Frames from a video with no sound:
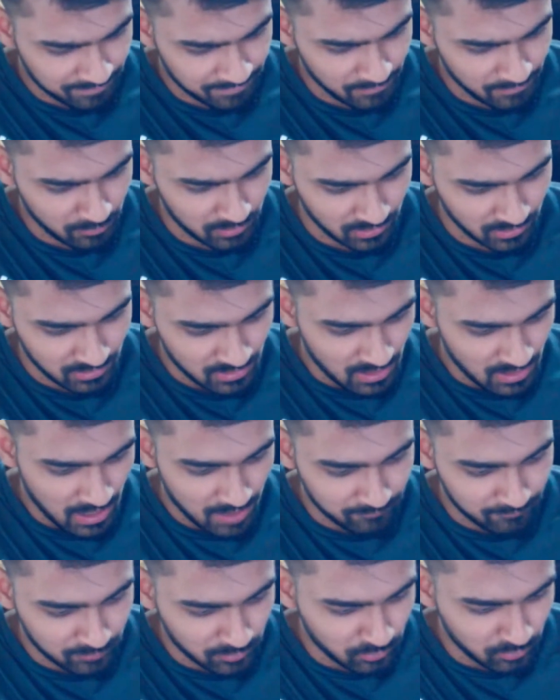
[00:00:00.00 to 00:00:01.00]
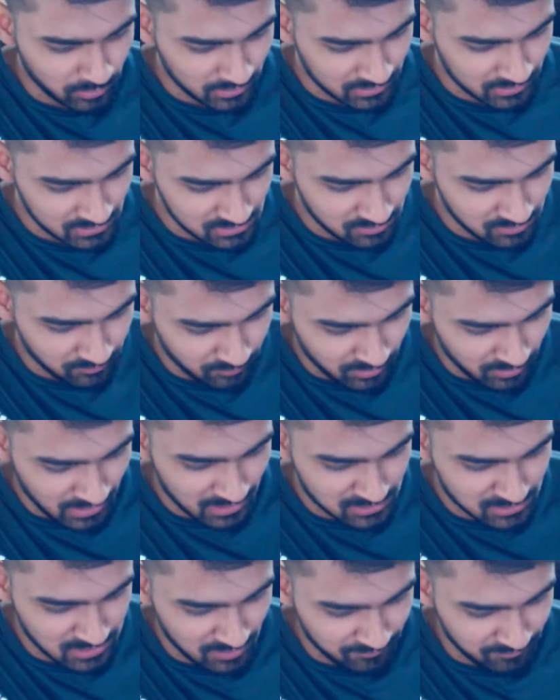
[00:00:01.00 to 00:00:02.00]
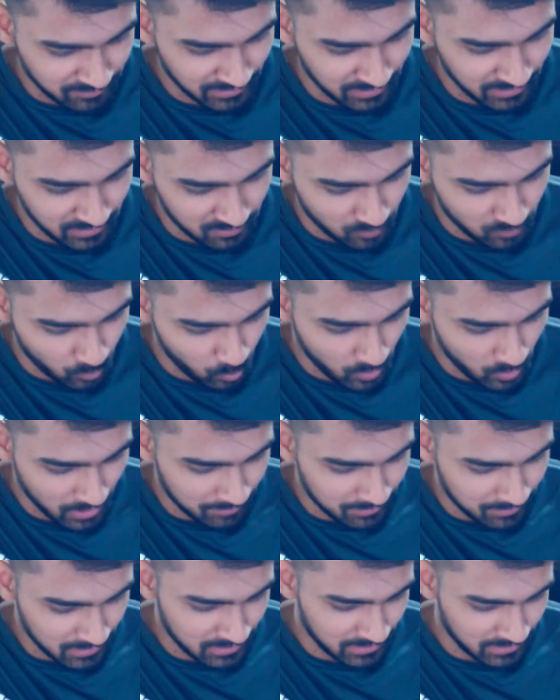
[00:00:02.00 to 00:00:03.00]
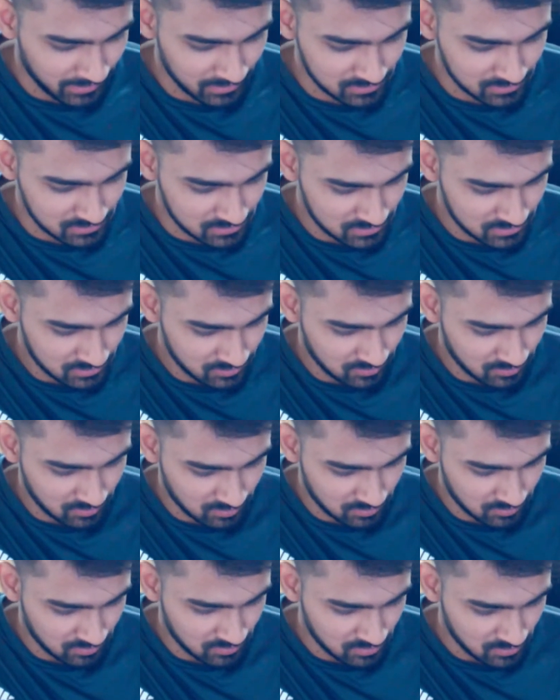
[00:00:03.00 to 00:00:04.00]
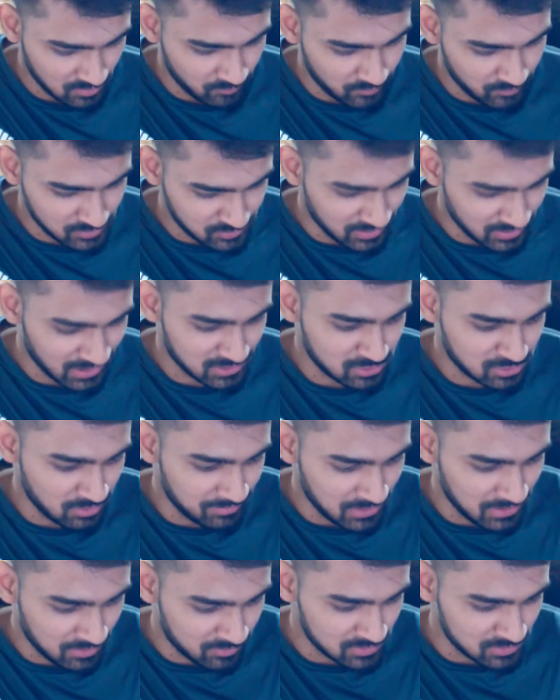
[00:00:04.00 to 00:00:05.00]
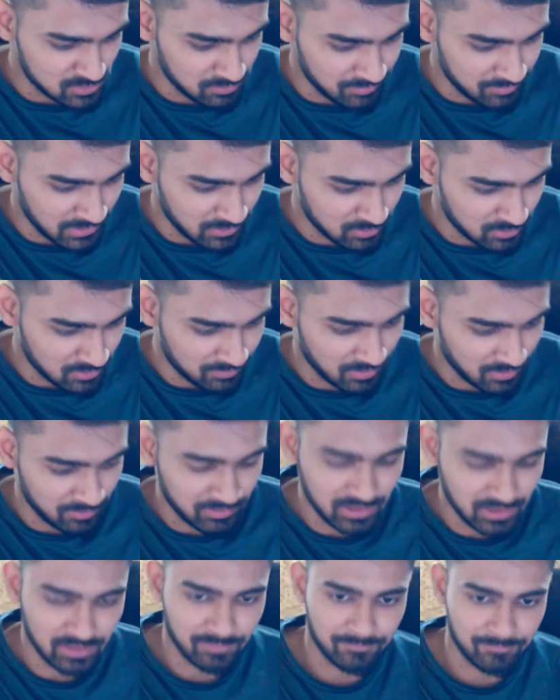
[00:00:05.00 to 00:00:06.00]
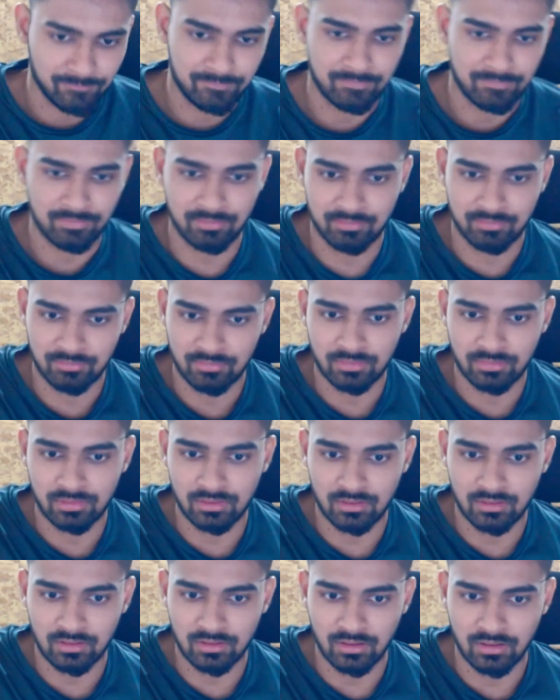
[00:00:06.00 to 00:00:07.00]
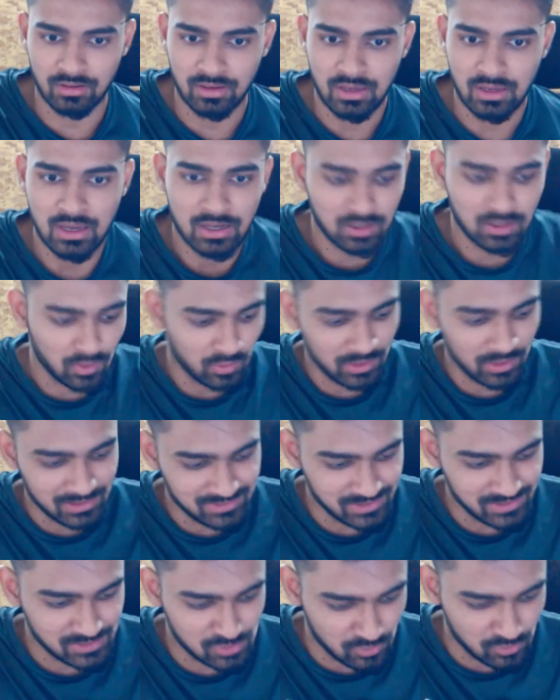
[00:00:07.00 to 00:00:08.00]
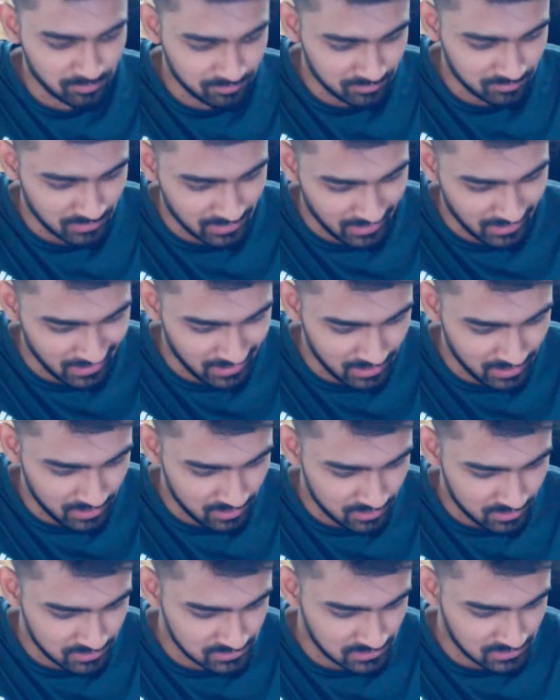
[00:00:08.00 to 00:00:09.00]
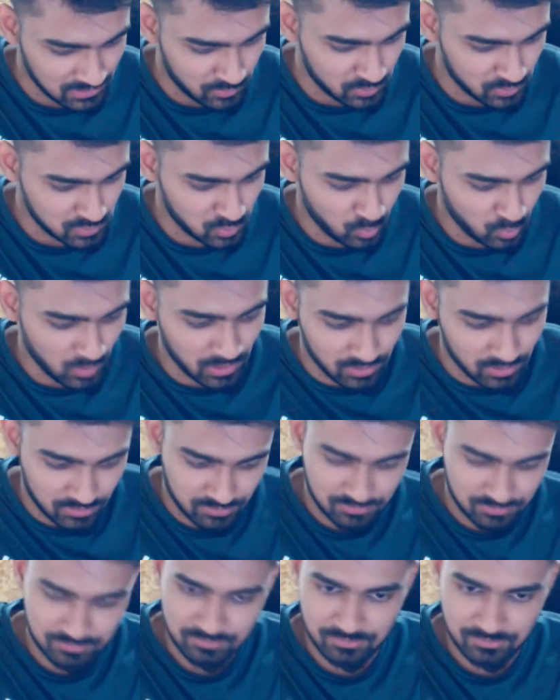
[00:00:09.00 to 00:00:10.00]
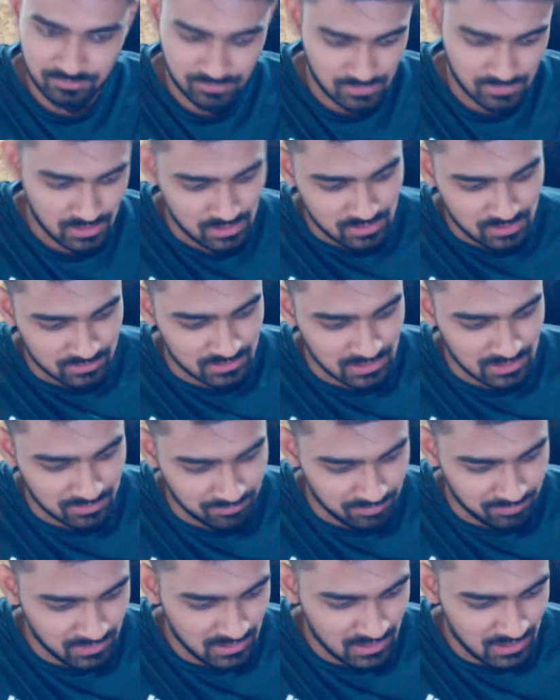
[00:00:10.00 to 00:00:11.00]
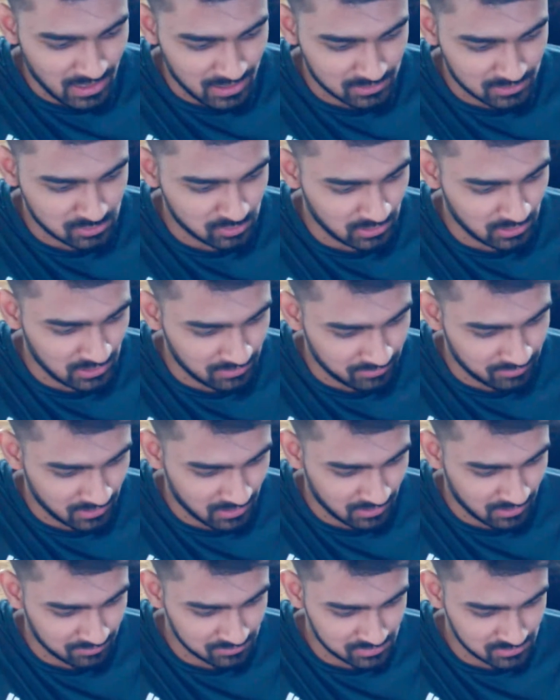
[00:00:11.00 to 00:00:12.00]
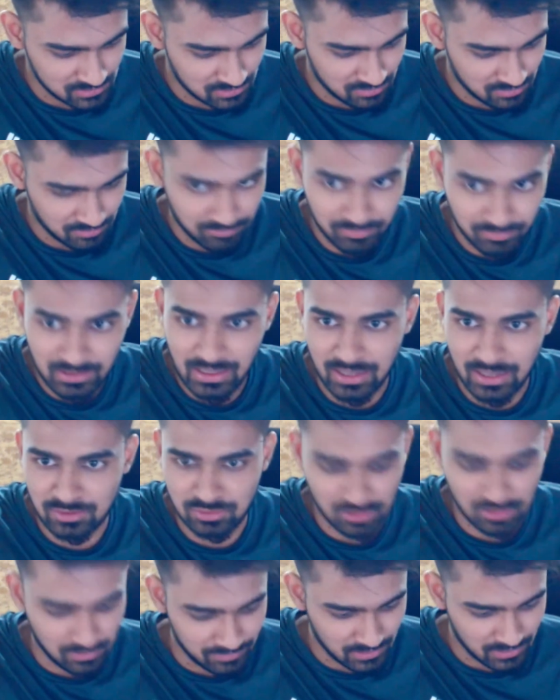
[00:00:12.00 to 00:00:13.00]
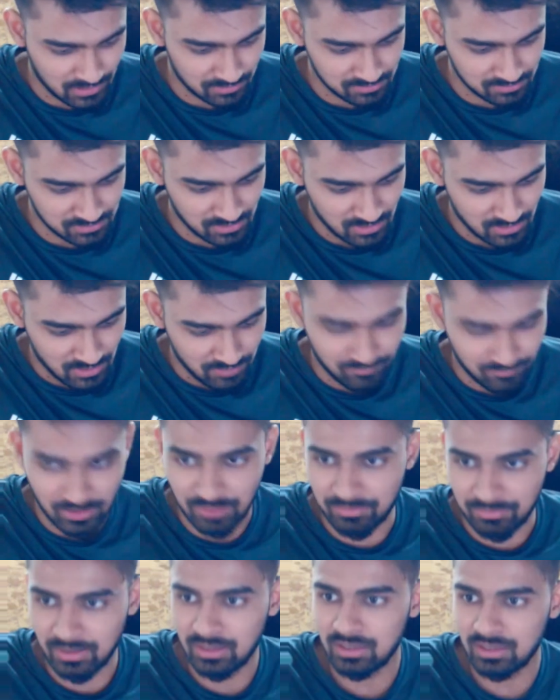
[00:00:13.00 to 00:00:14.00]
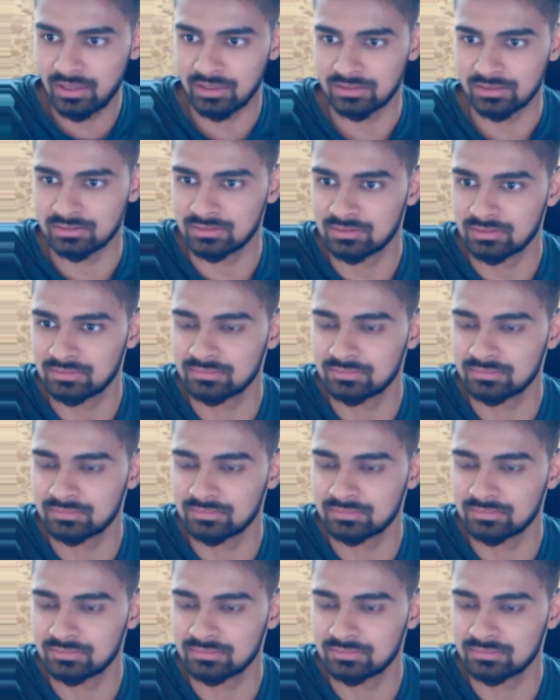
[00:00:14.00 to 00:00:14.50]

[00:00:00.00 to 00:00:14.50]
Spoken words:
okay, after doing this we'll actually find y by x, which will actually be equals to b to the power a. Now let's assume a is equals to 1, then b actually becomes y by x.